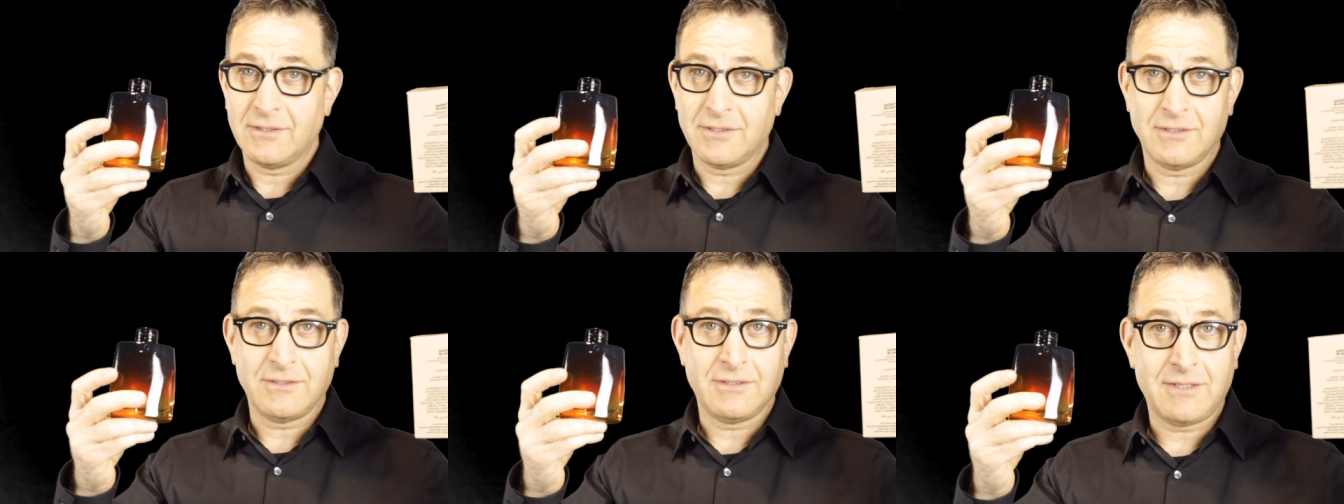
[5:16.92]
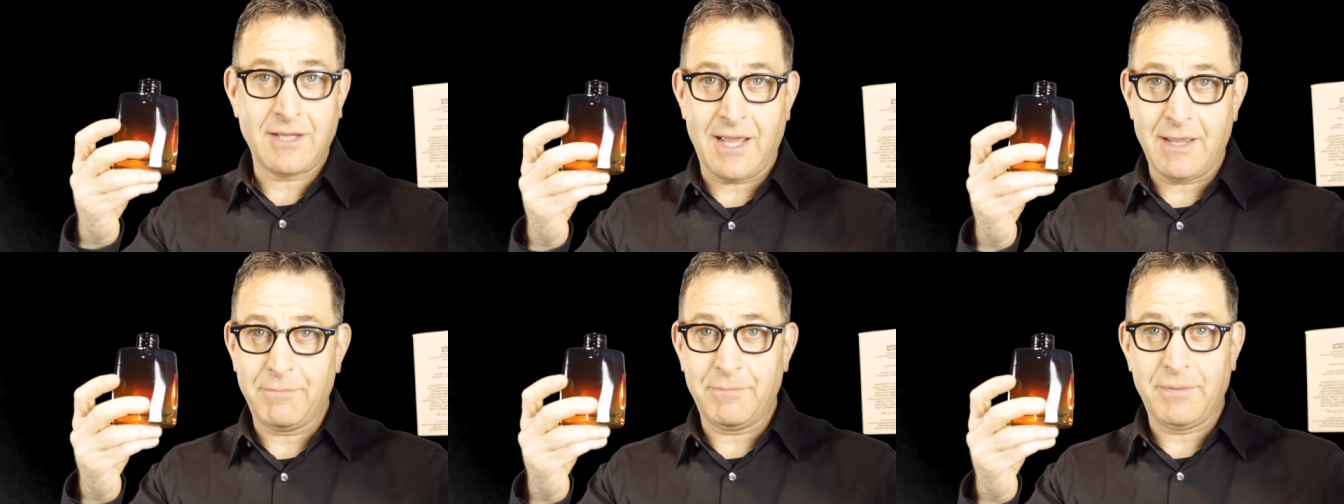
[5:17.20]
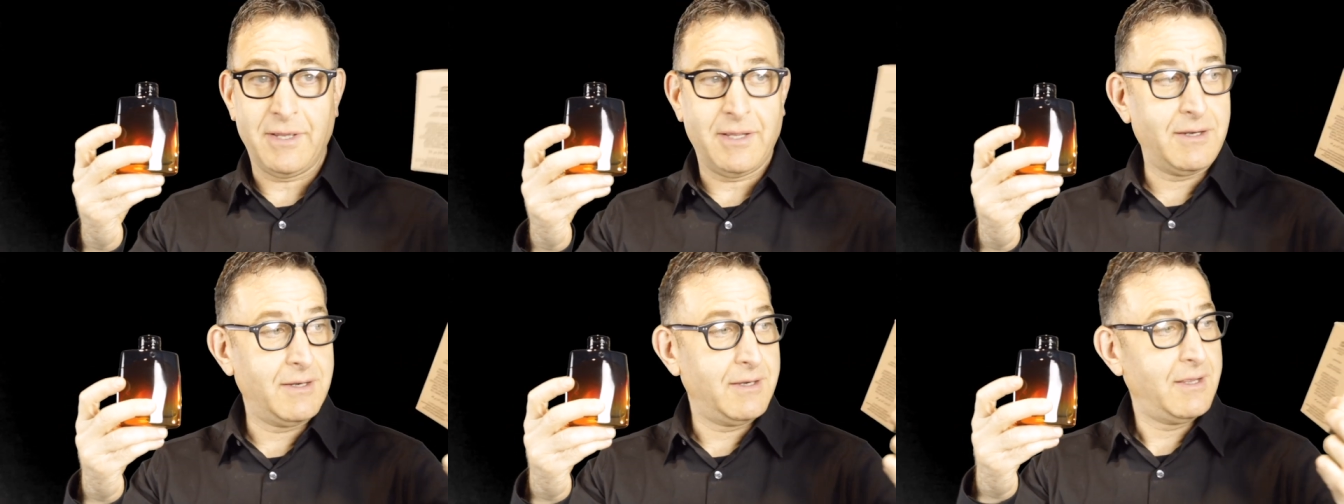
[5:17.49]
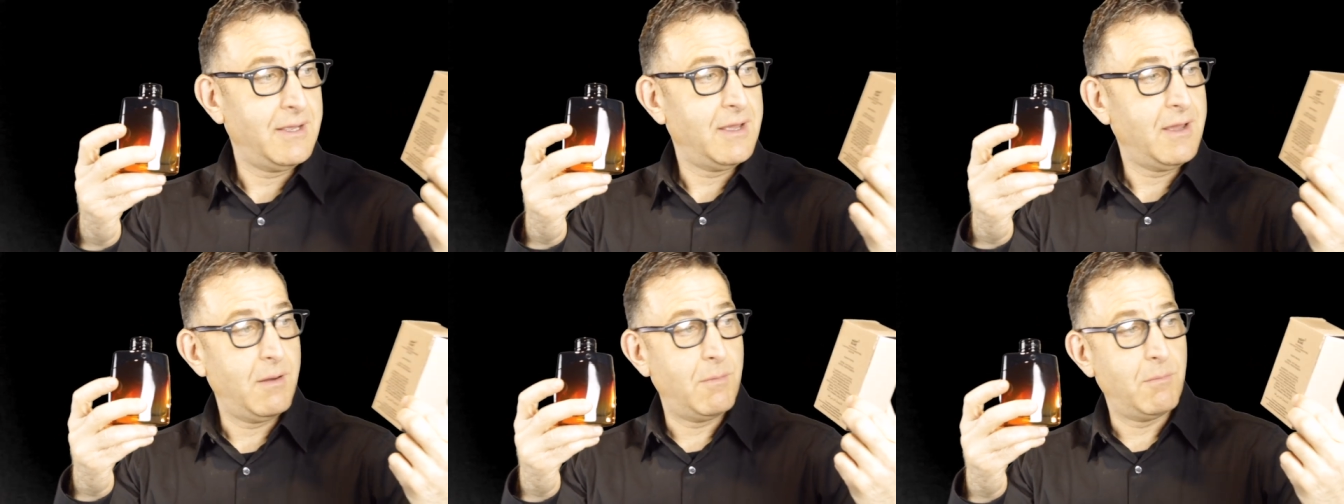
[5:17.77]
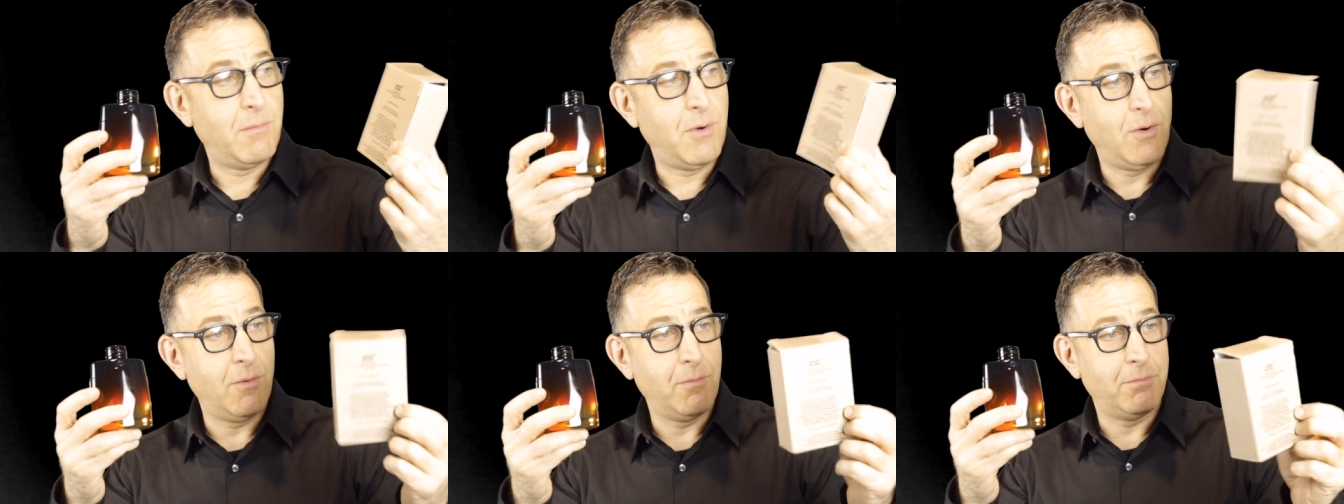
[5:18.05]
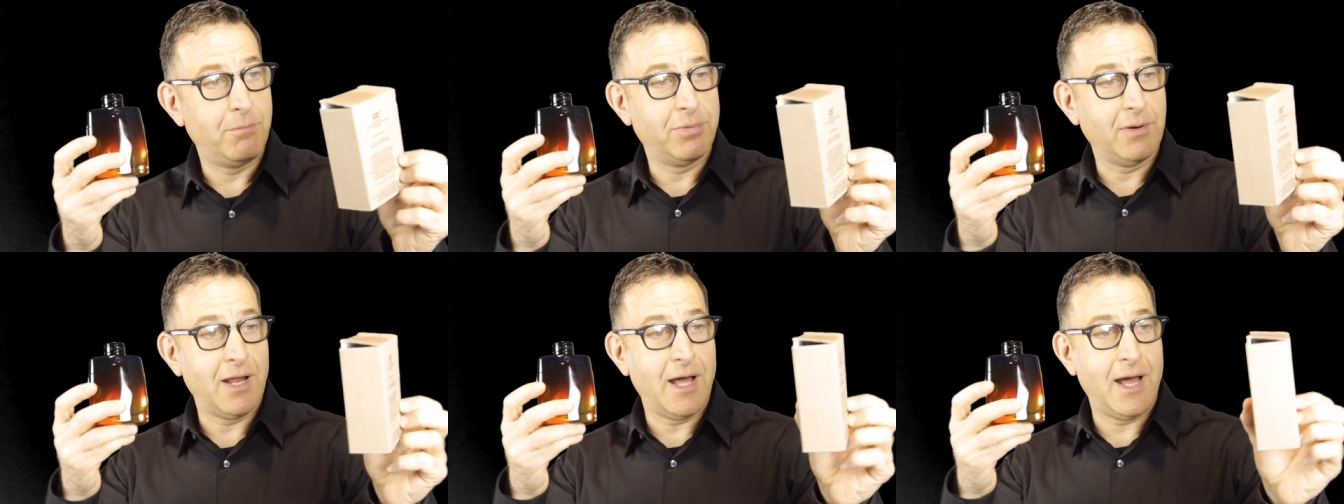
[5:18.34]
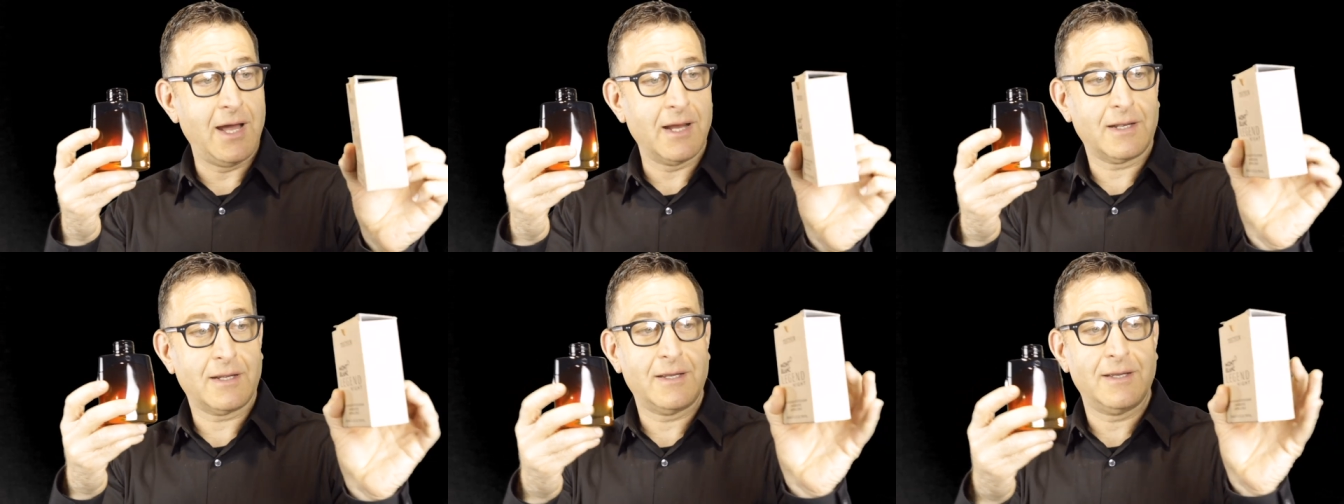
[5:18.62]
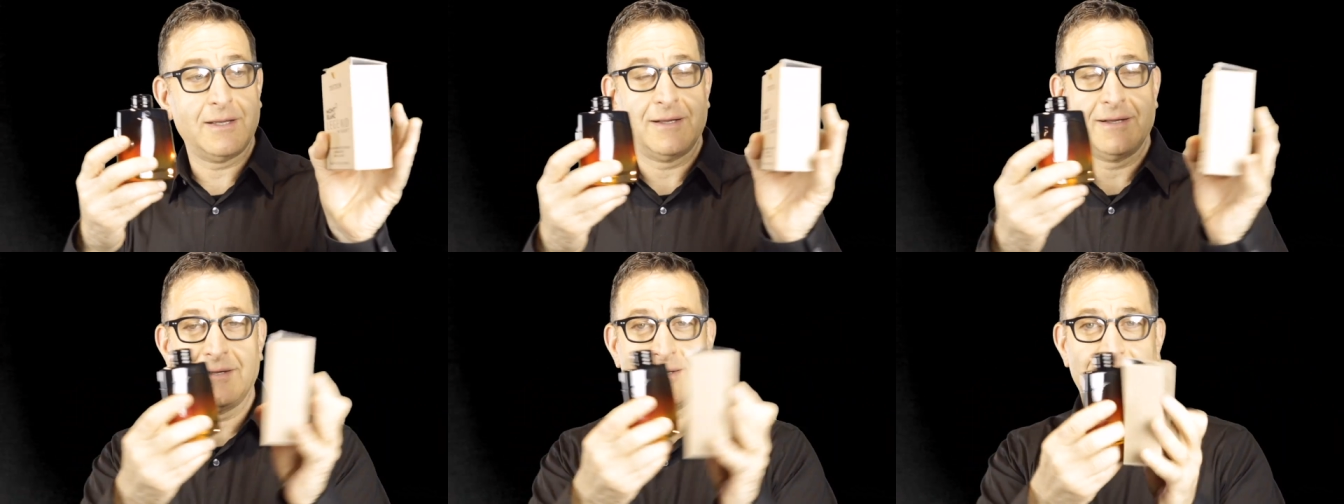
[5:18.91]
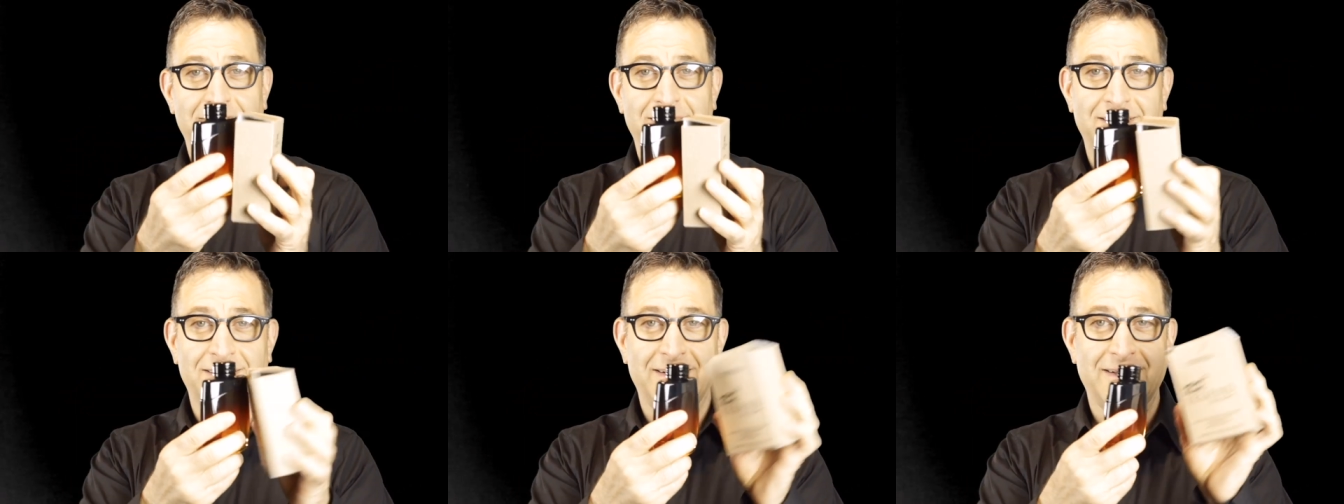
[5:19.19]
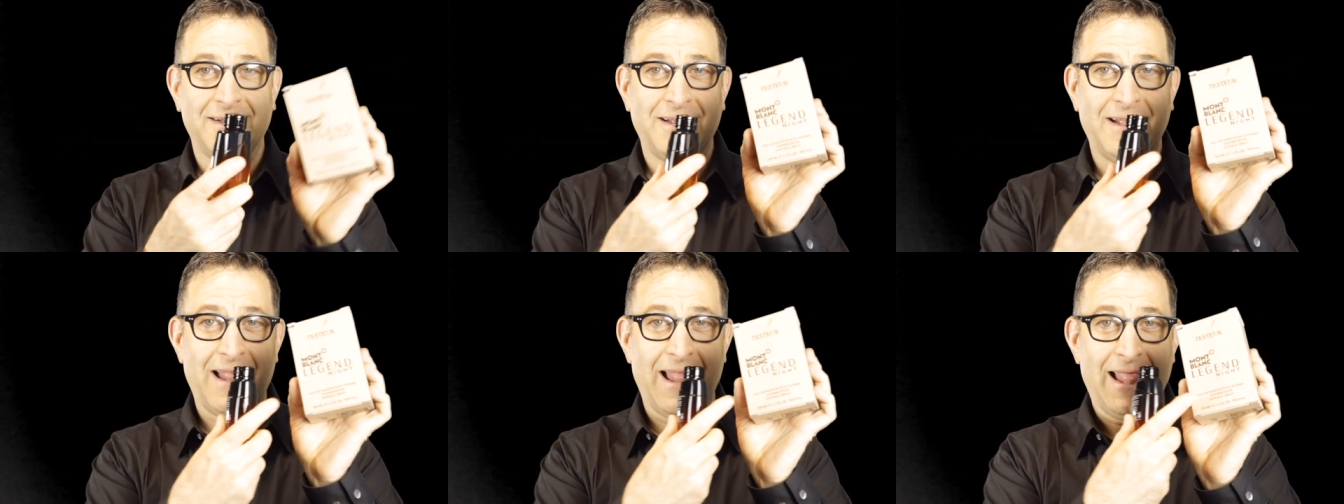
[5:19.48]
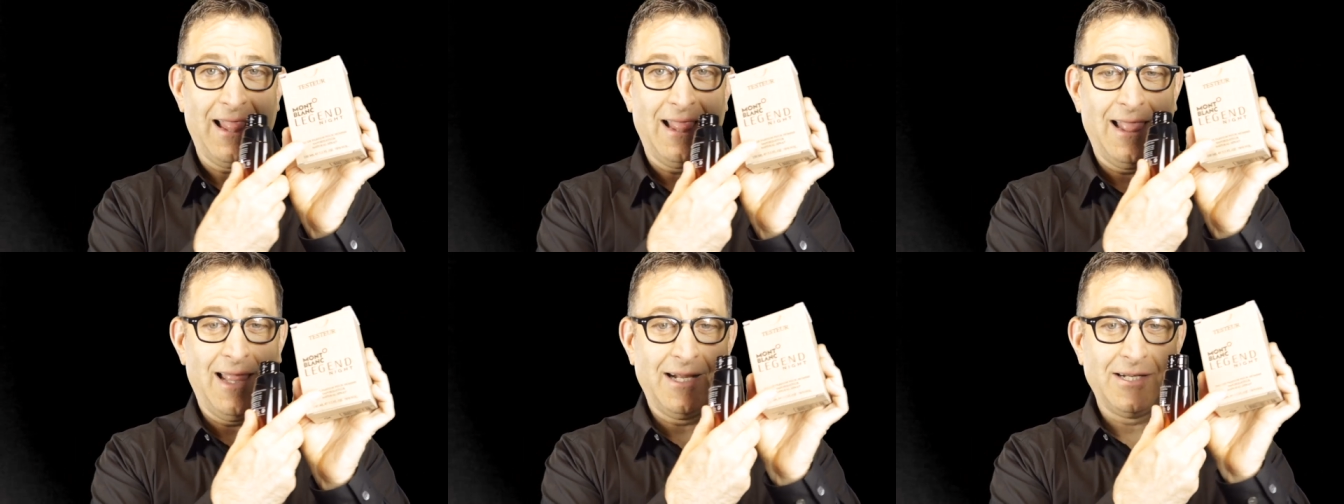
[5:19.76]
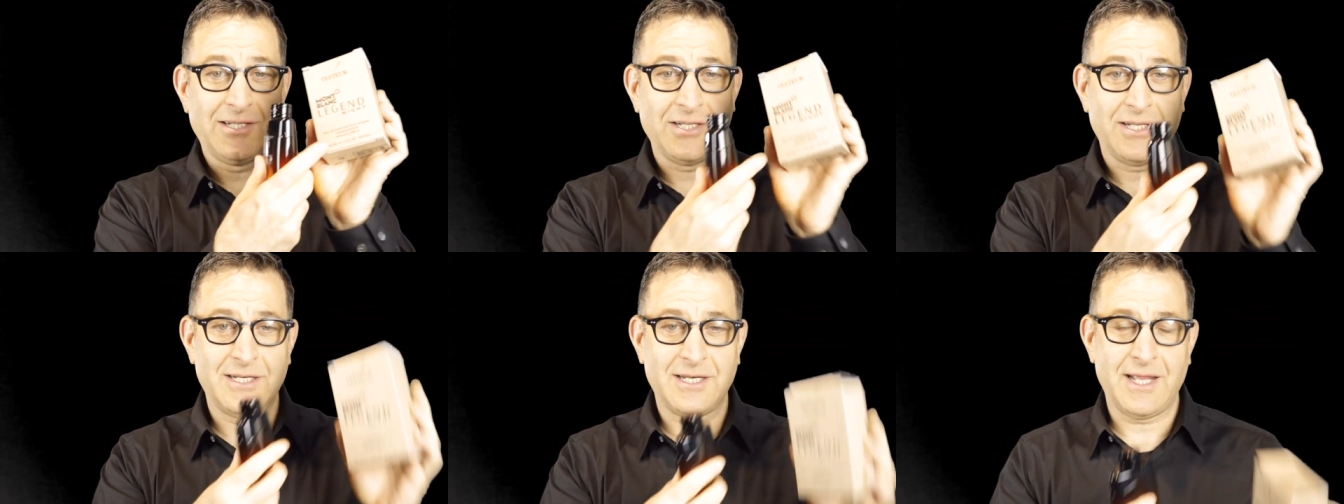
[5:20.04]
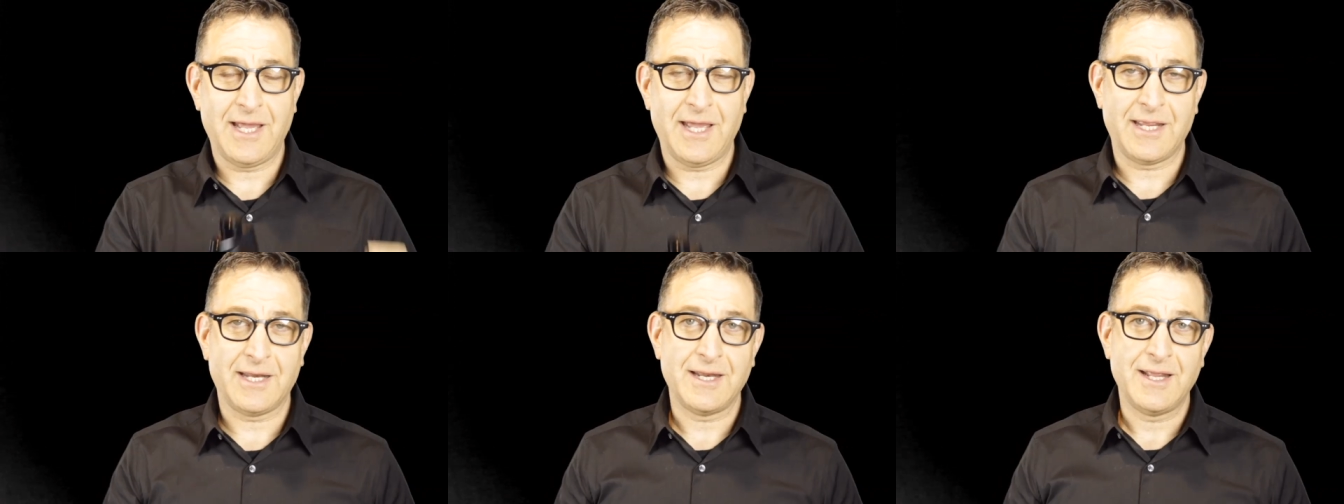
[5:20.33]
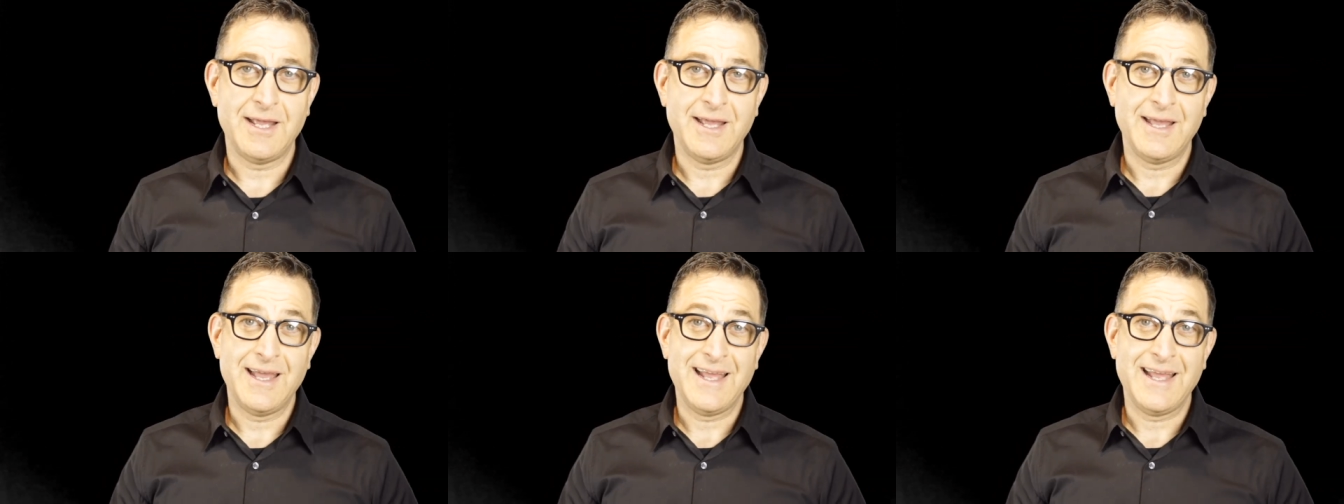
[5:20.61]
Just type in Mont Blanc Legend Night.